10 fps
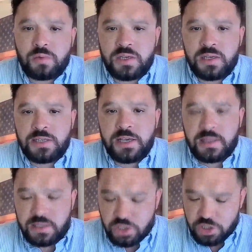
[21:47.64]
we can
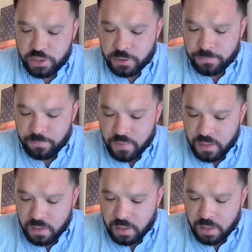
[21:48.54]
take this year.
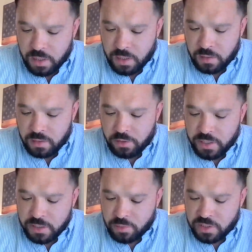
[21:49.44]
Your
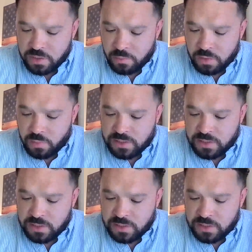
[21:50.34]
next question was,